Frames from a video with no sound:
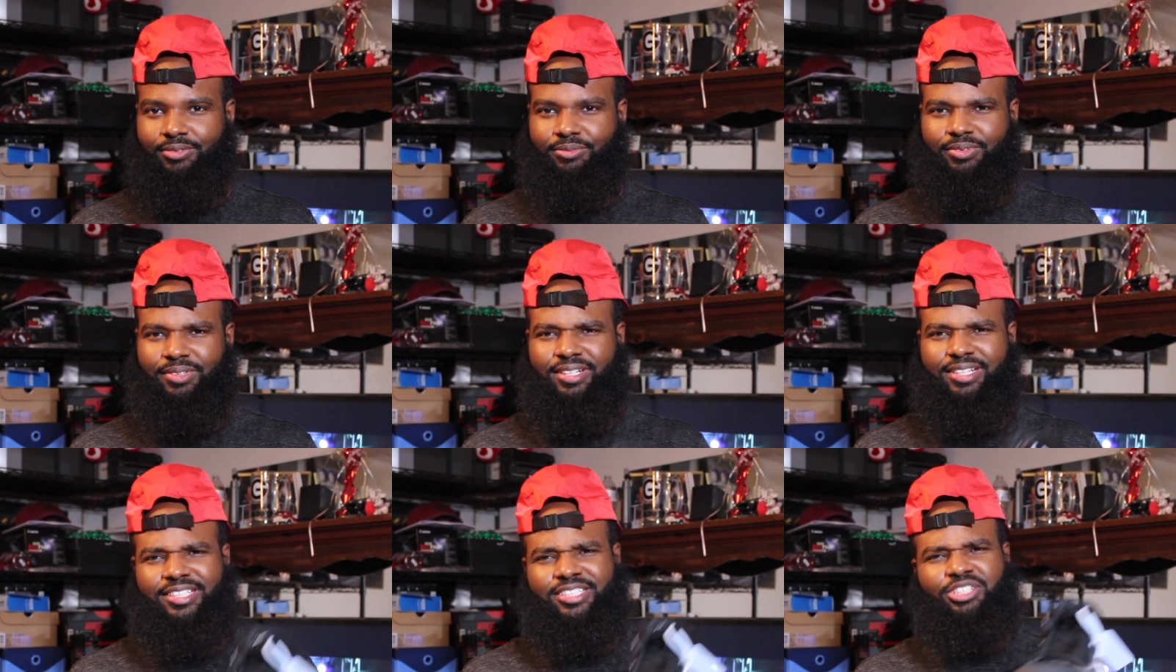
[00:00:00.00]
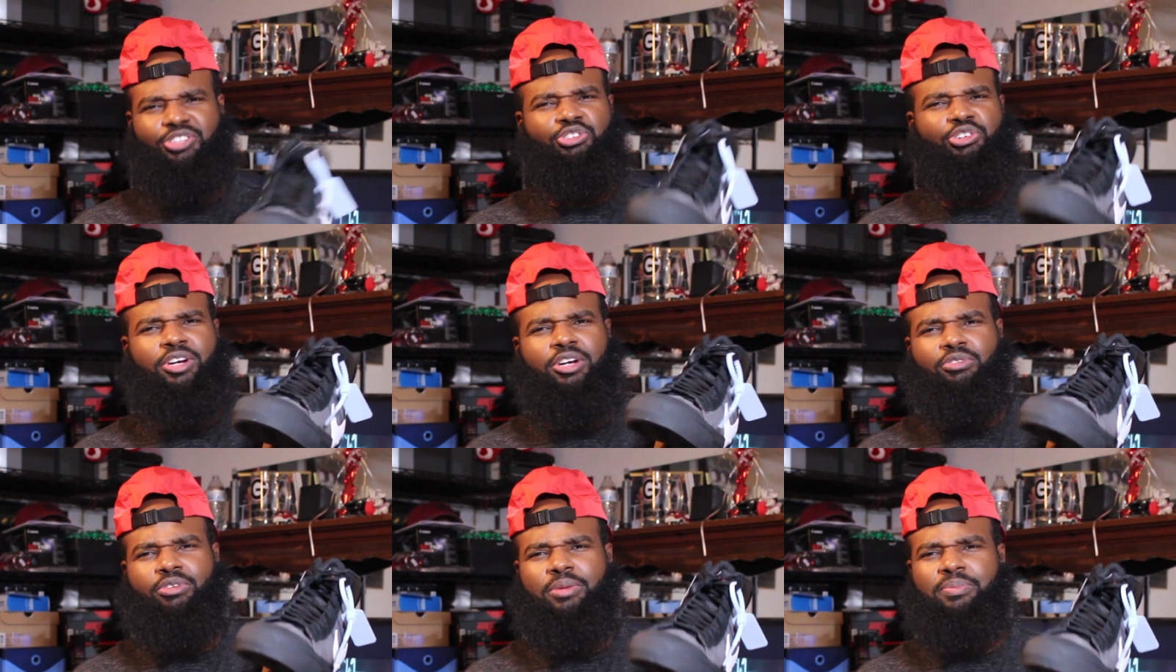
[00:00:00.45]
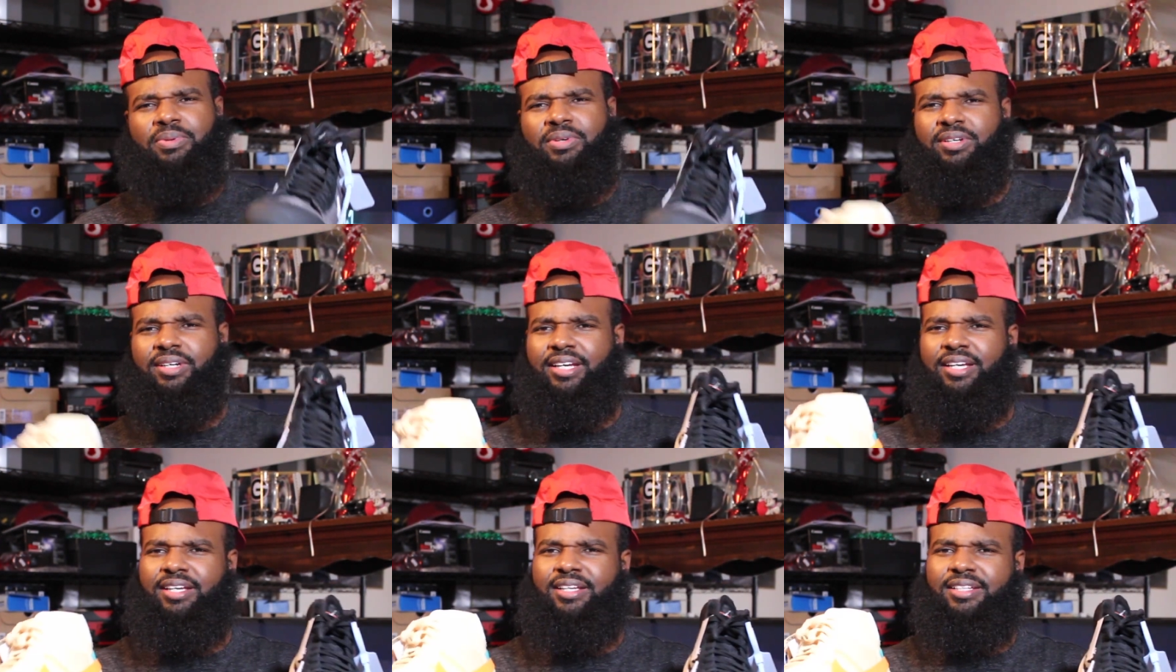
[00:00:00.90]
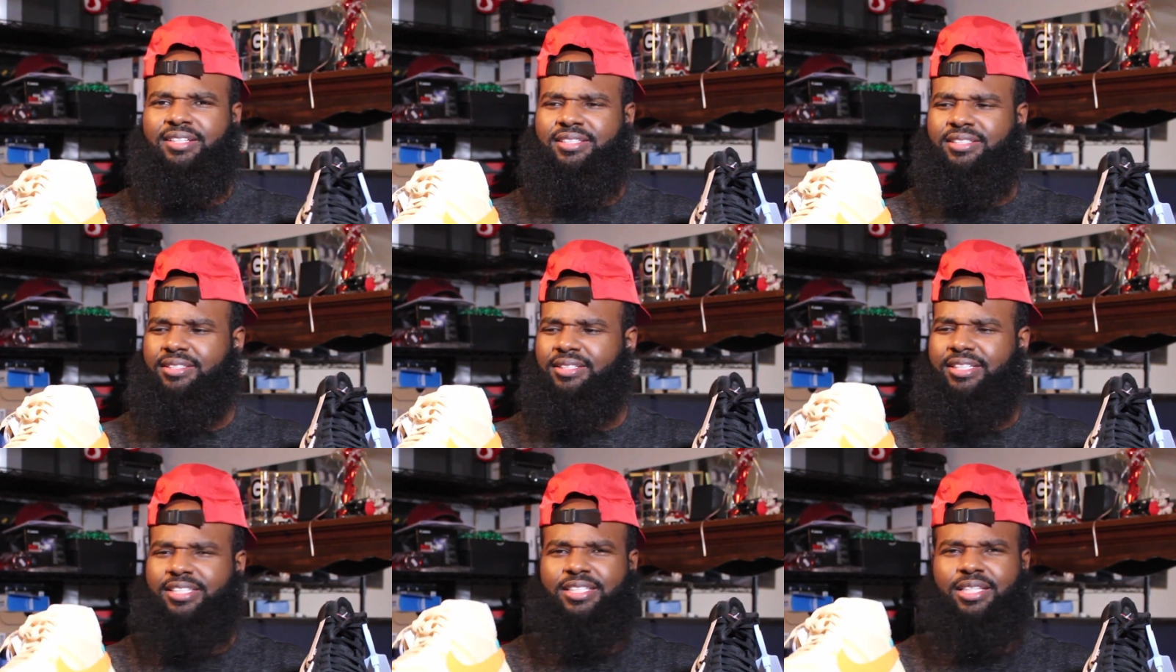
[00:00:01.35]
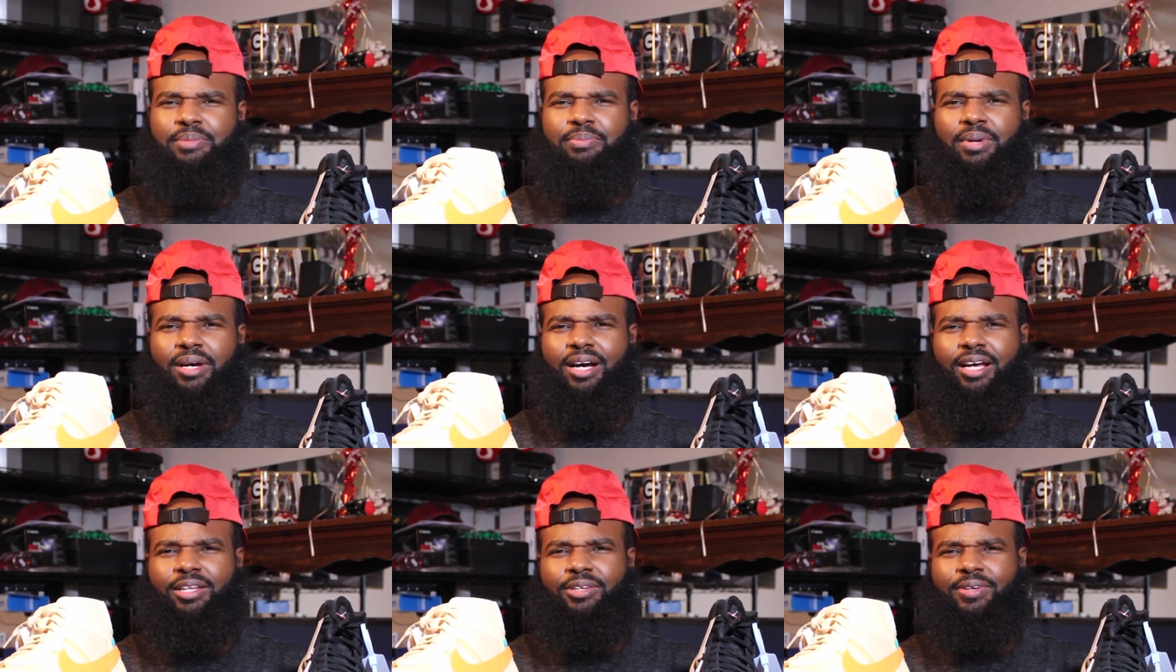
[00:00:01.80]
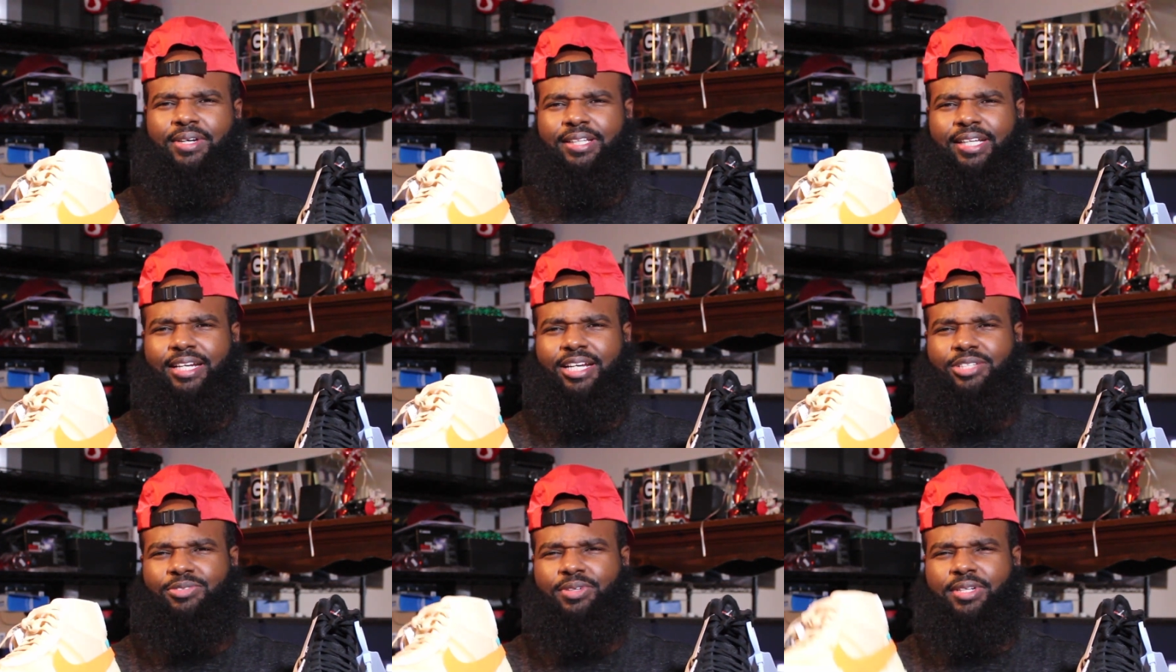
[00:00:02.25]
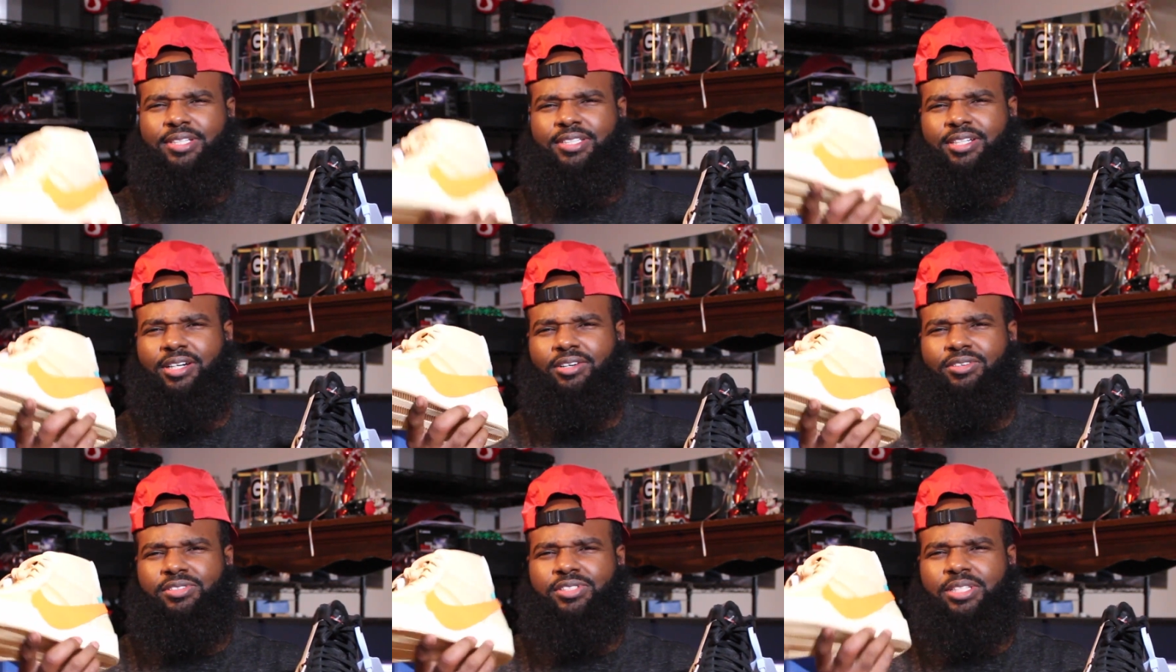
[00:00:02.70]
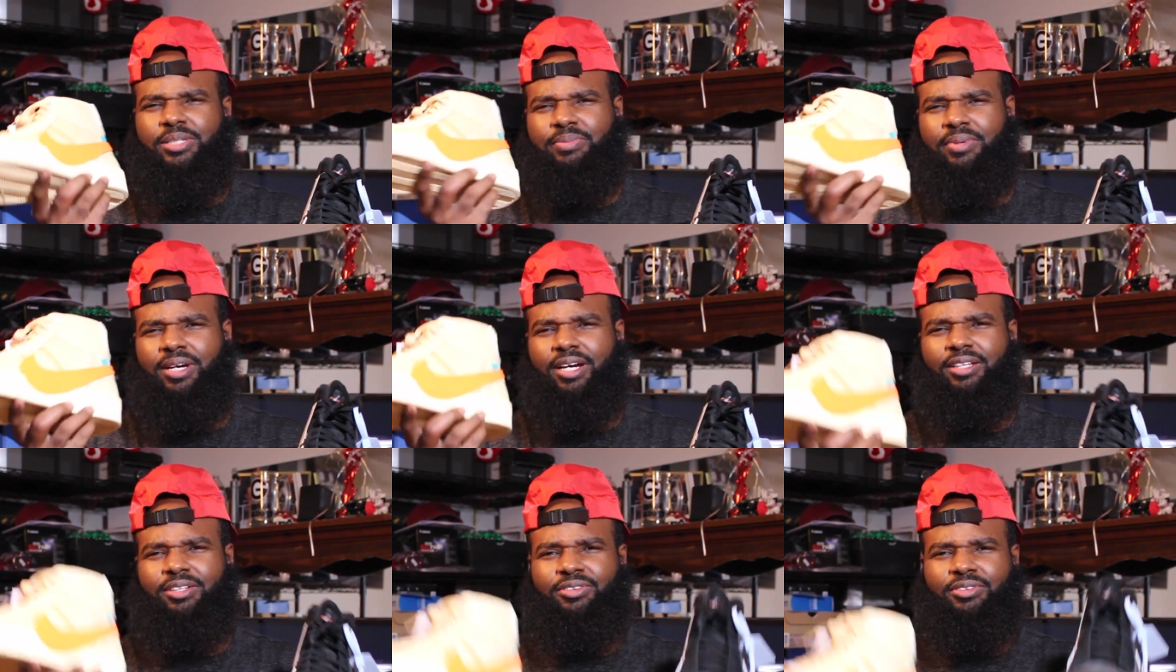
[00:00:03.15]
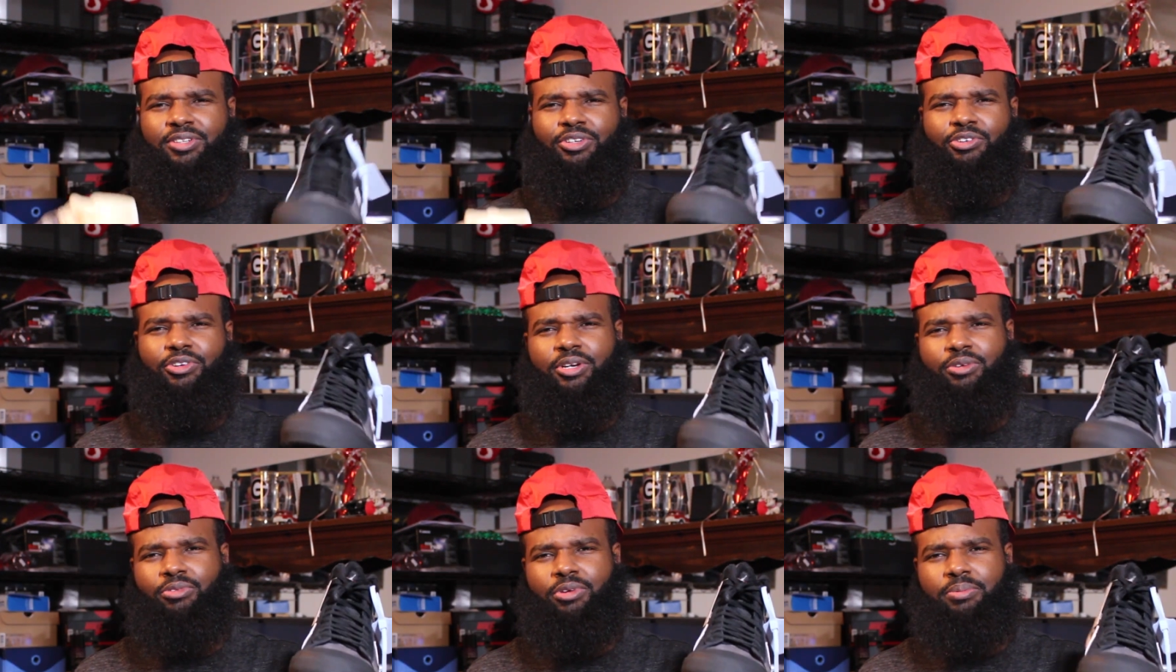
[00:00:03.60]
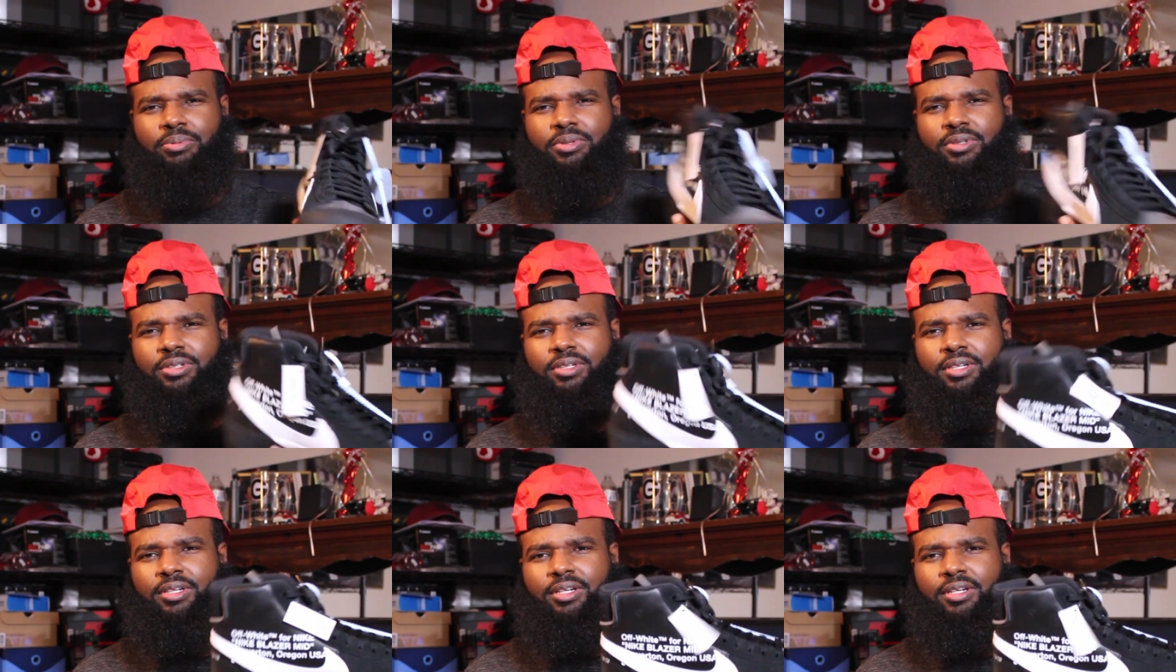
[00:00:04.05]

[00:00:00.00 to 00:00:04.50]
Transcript: what it is, the Green Reaper and the Sleepy Hollow. I think that's what it's called, Sleepy Hollow and the Green Reaper.